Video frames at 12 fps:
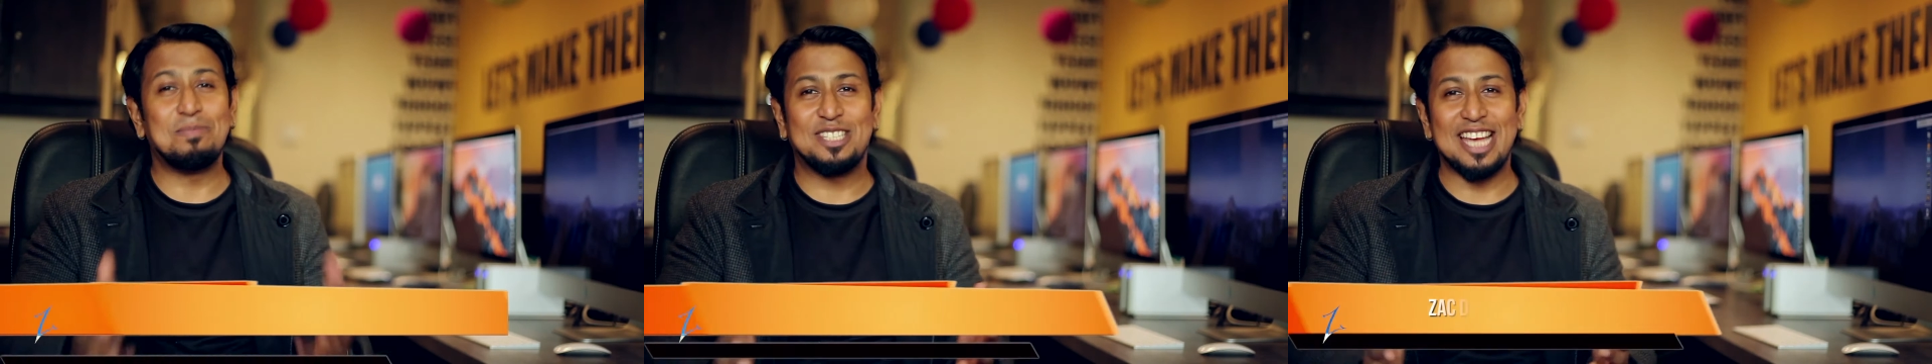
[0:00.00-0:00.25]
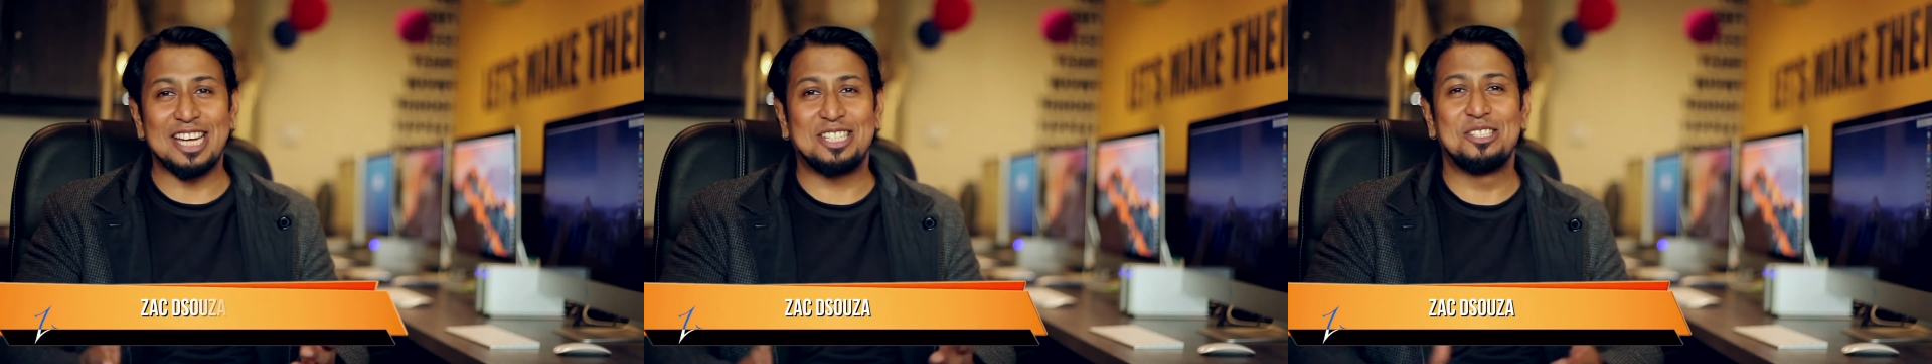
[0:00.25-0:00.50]

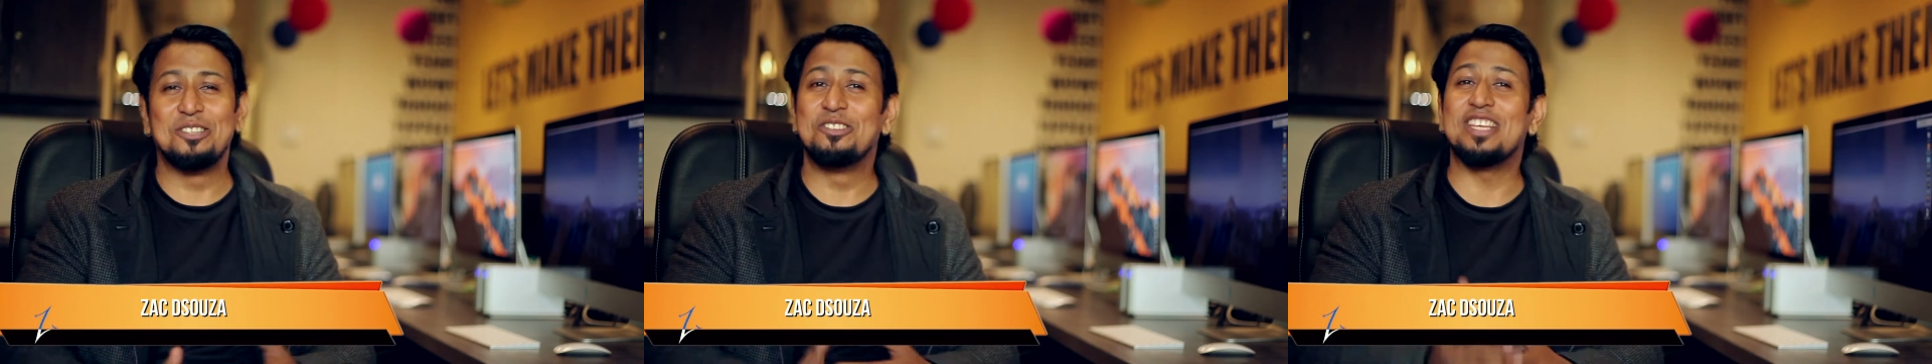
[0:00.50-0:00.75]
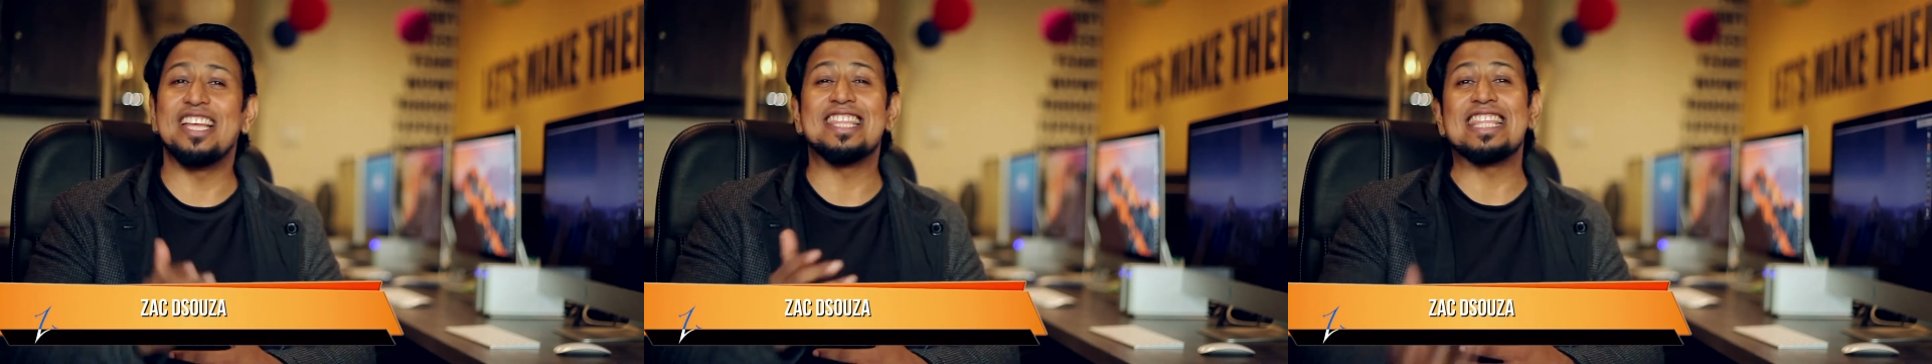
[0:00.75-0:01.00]
Zac
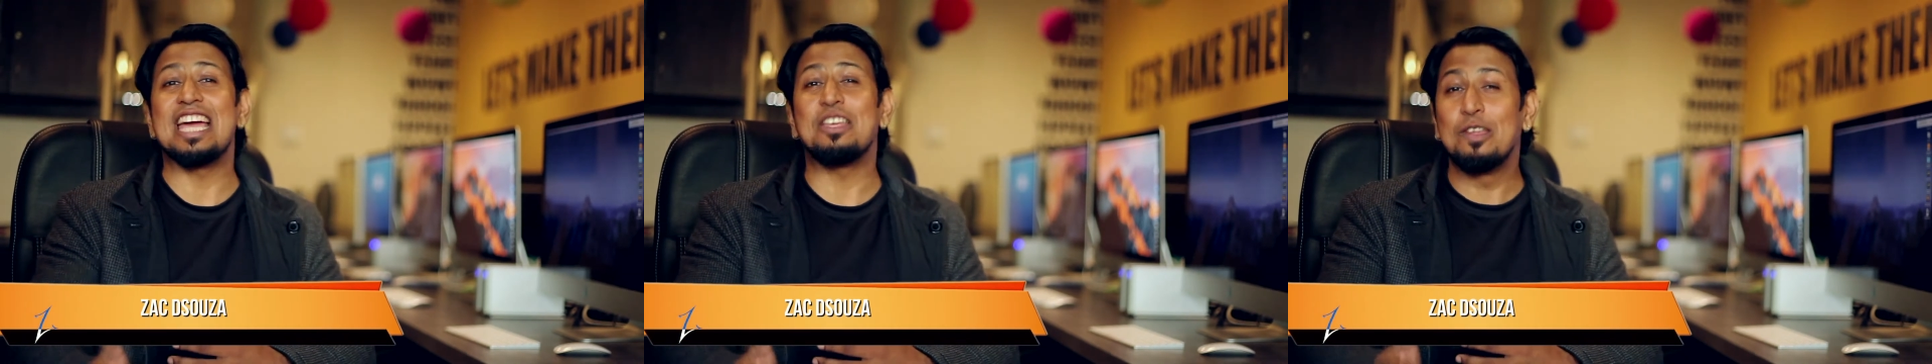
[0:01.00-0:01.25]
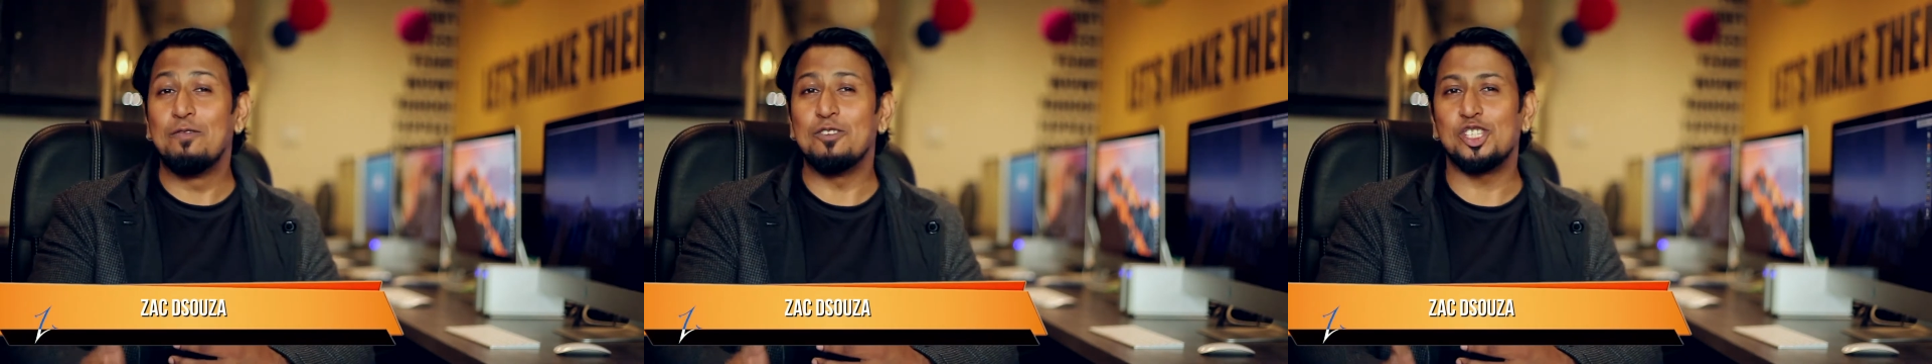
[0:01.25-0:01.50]
Dsouza and
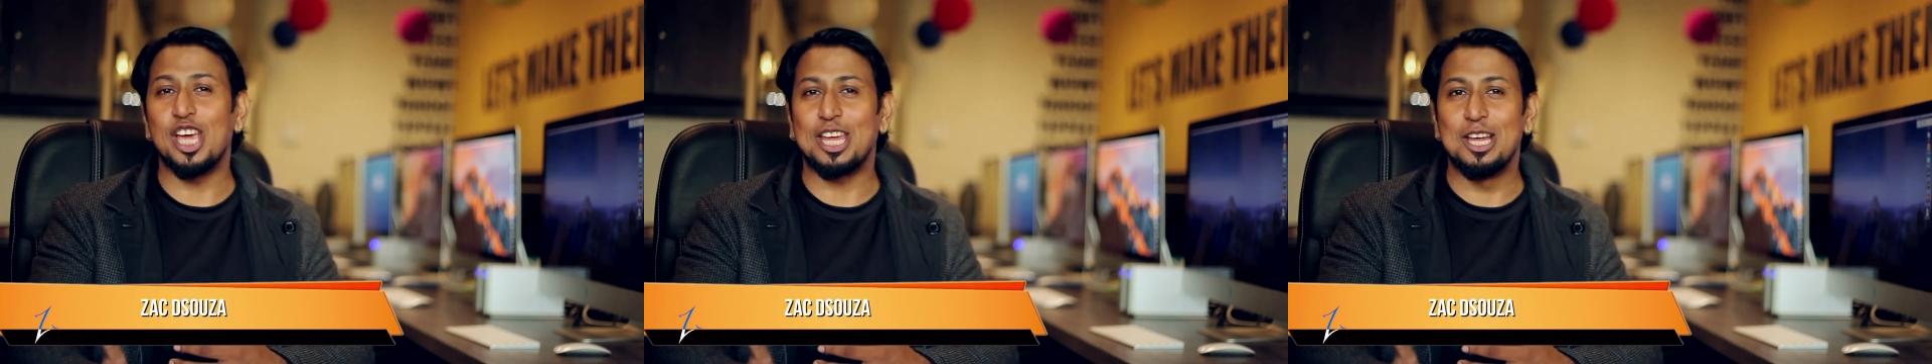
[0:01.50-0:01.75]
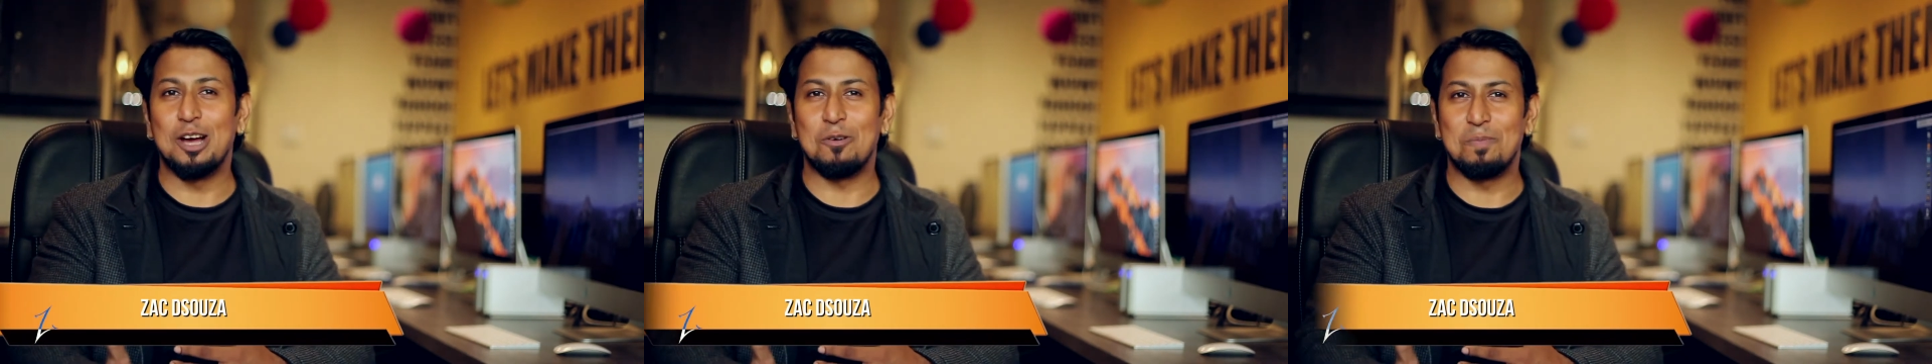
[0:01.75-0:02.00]
thank you for
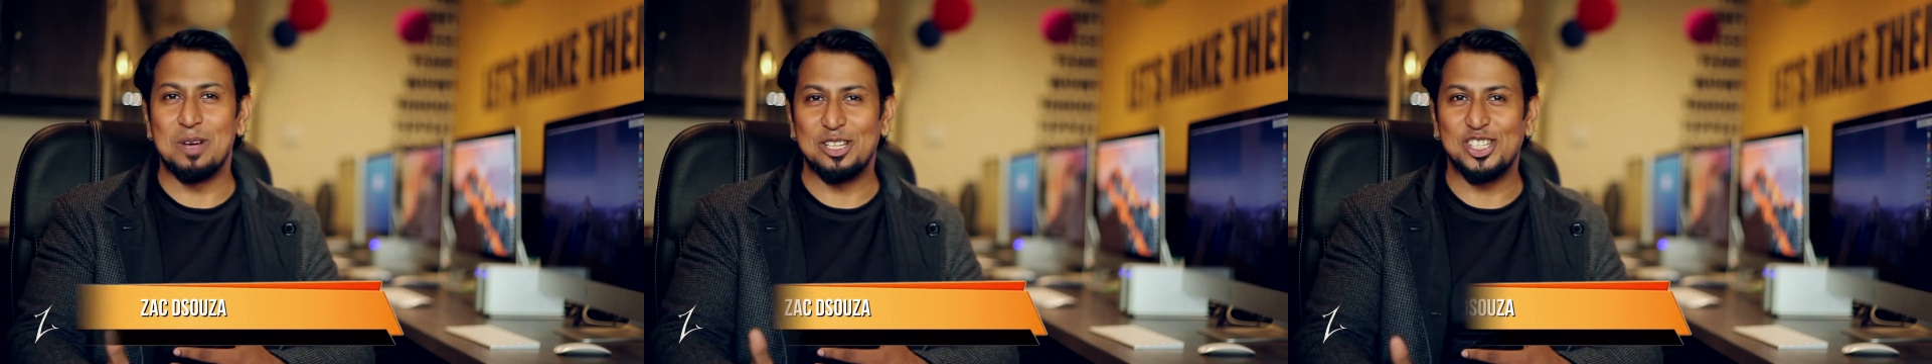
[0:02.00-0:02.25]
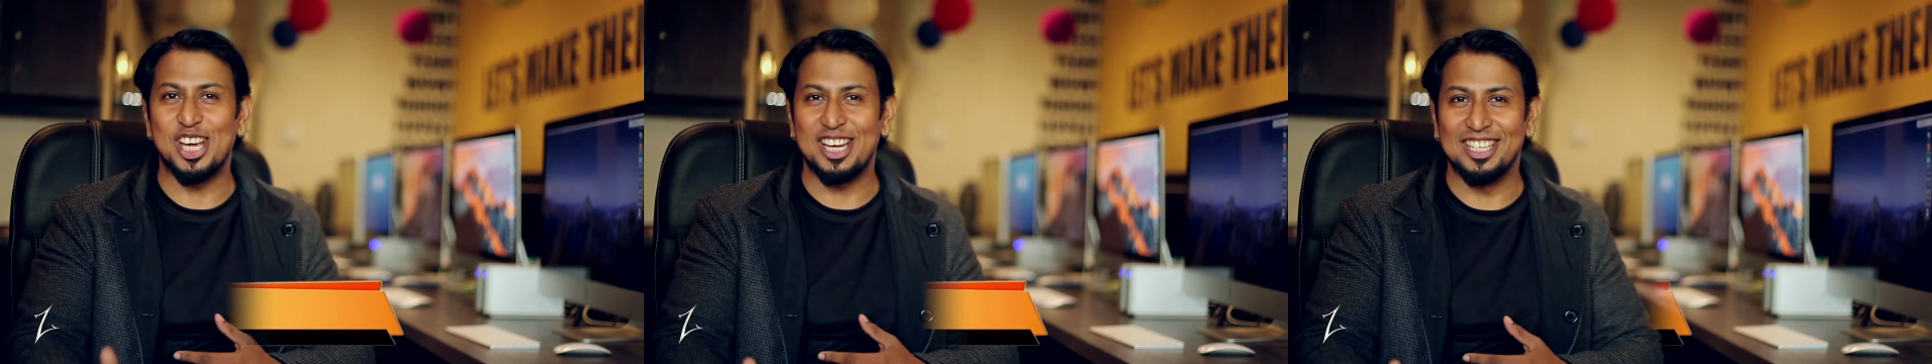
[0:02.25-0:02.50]
checking out my
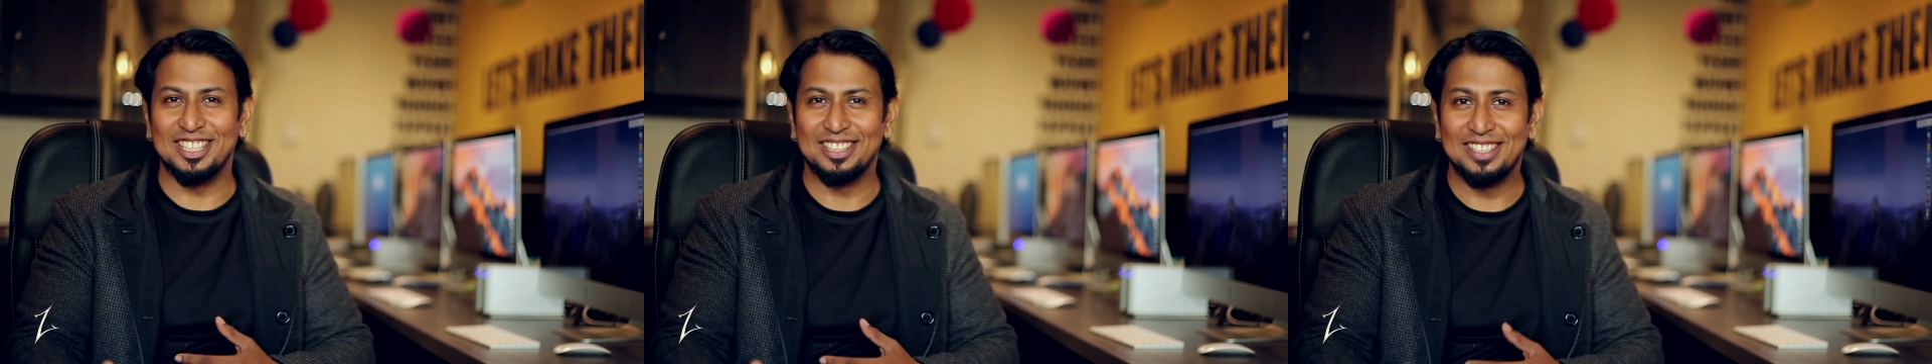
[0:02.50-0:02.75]
channel.